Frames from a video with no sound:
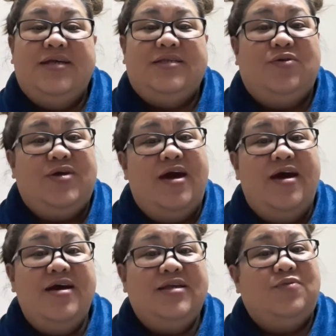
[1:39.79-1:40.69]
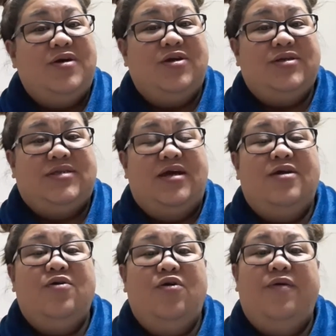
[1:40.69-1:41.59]
So yeah, so while you're
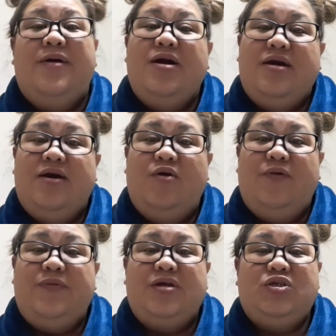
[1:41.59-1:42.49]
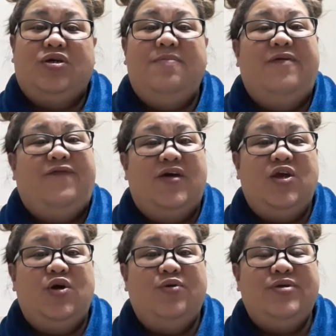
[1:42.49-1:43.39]
staying at home, I hope you enjoy my
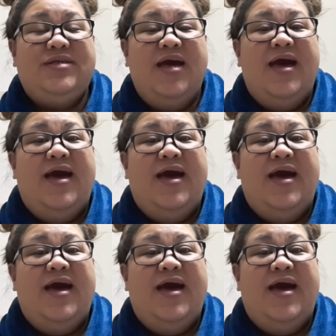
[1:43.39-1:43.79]
videos.